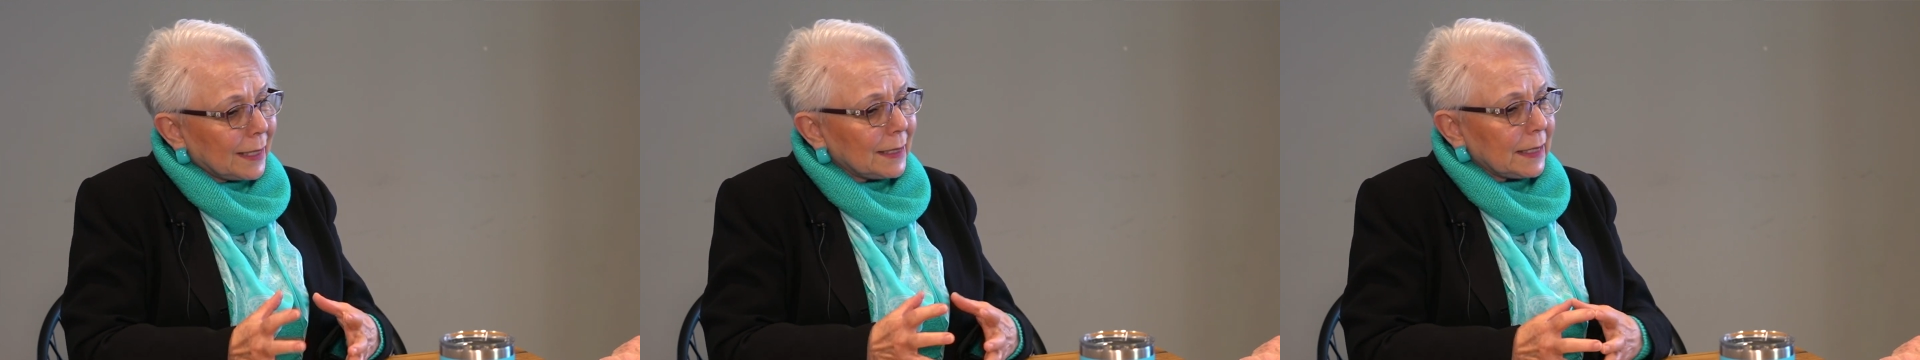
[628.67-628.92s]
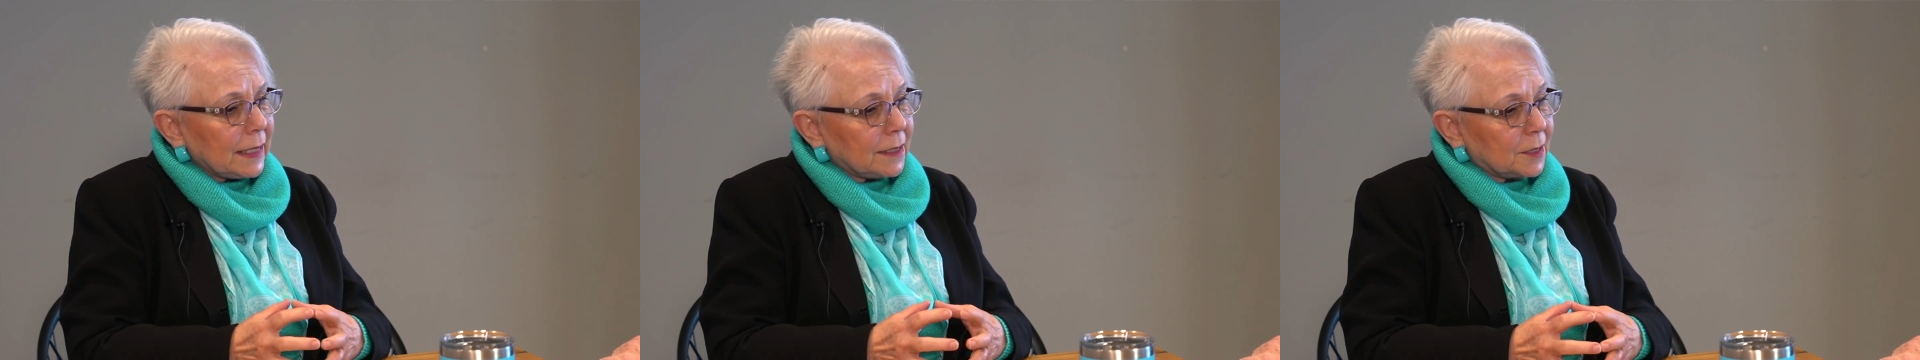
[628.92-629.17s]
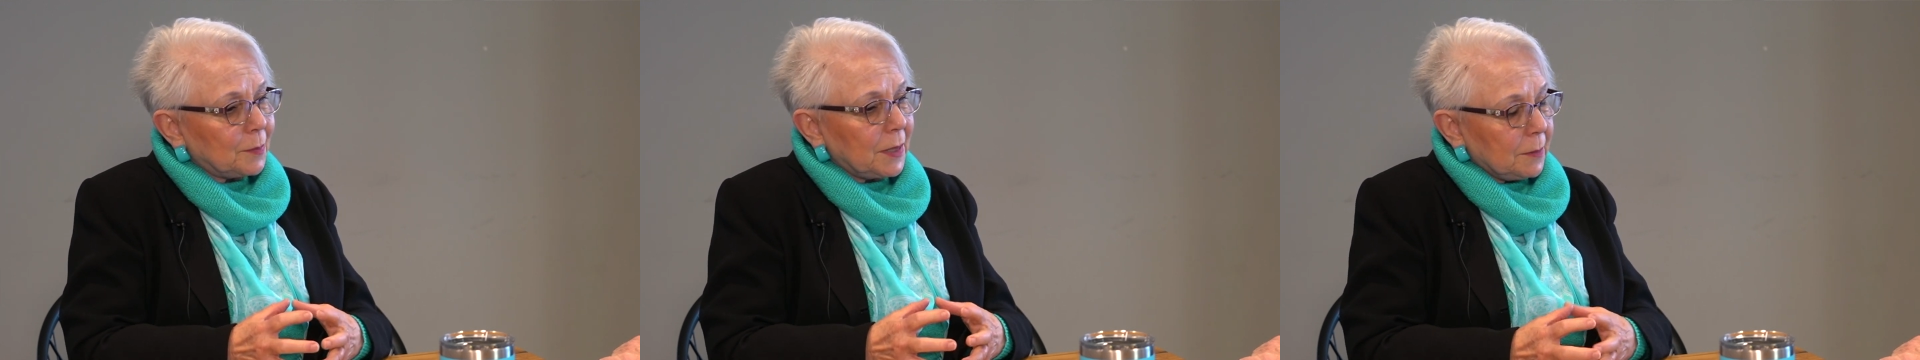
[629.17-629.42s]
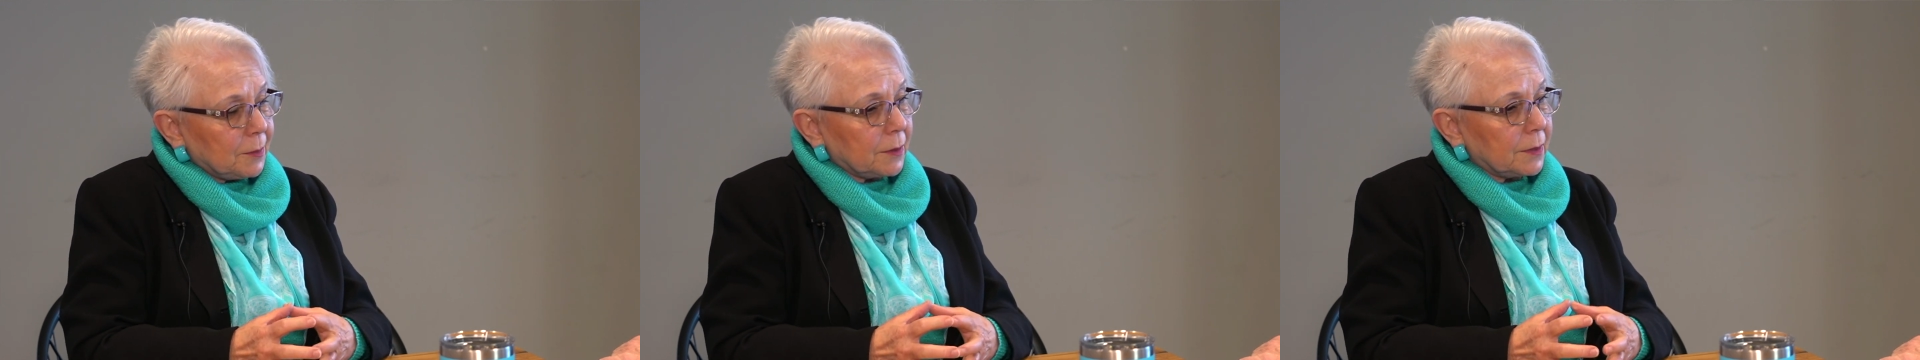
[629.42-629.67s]
really it's
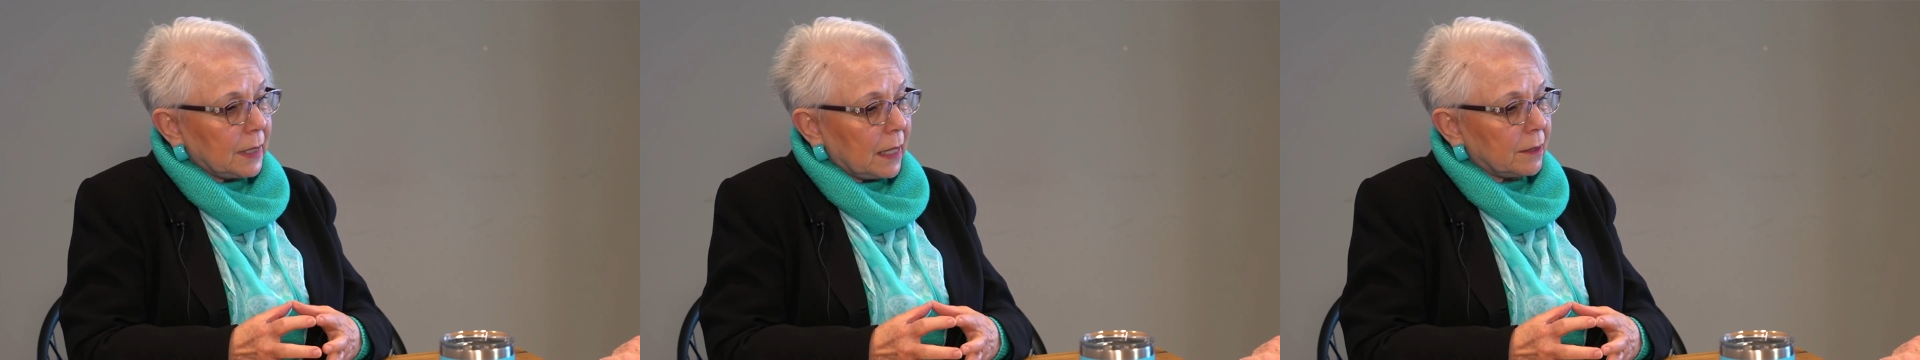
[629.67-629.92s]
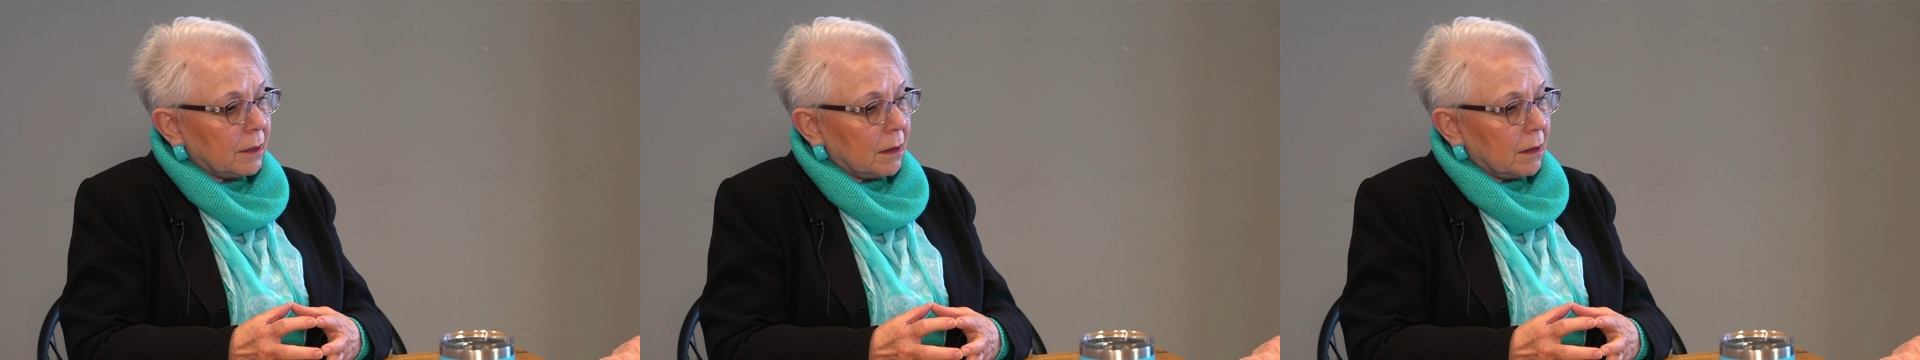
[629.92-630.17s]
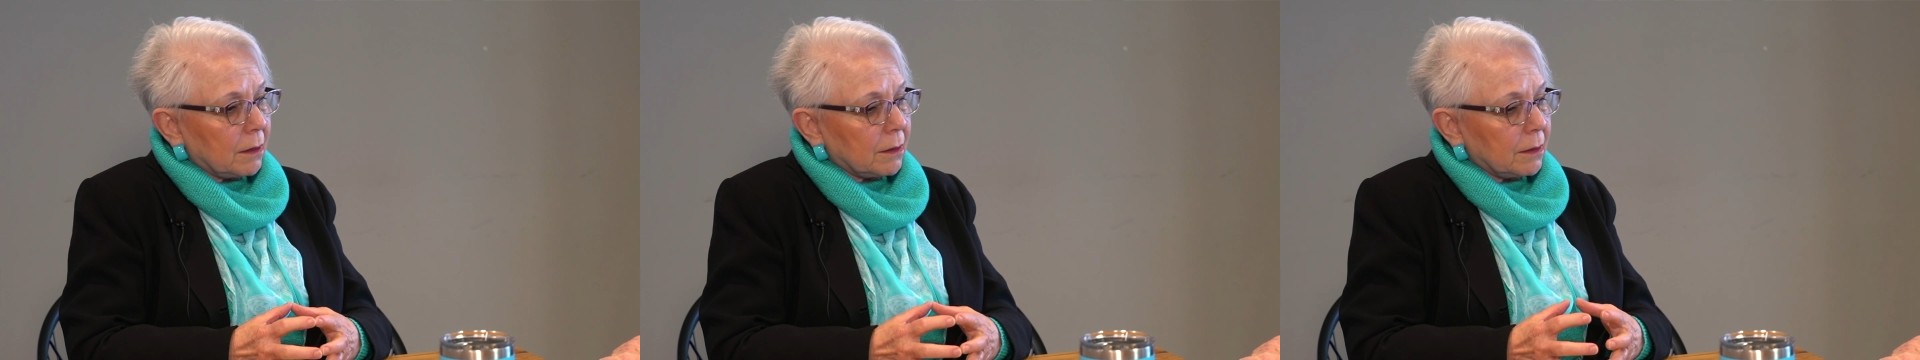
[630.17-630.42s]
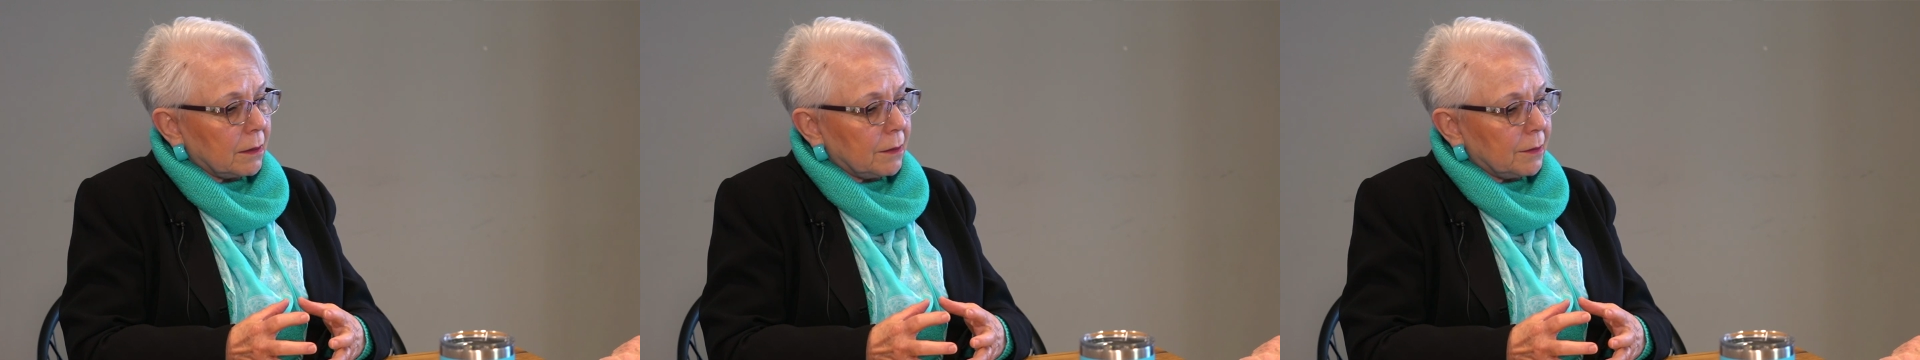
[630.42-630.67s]
people that
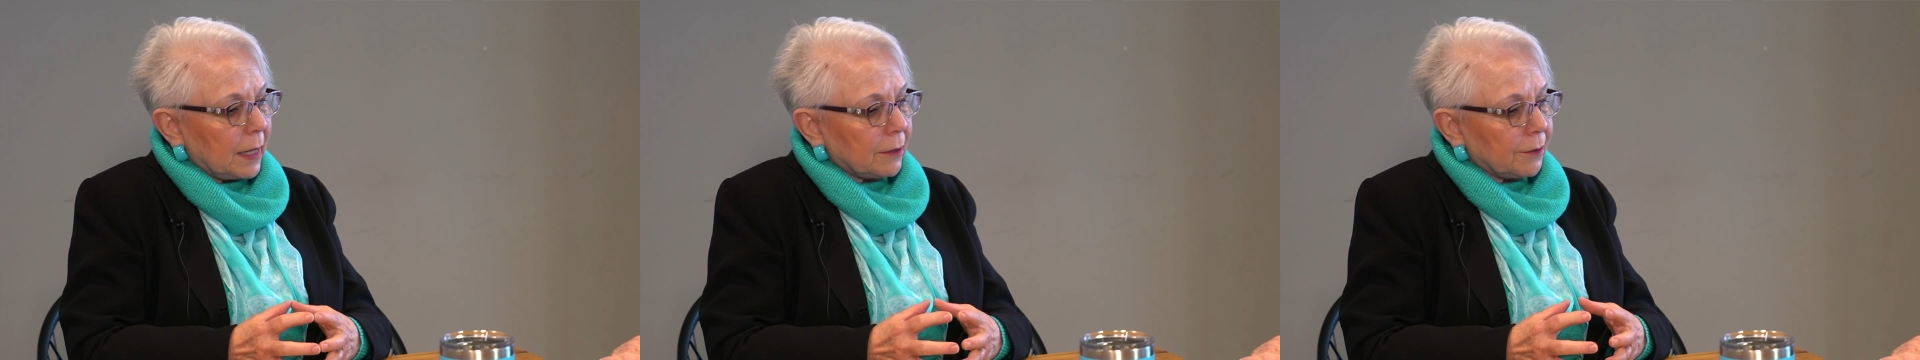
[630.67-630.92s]
are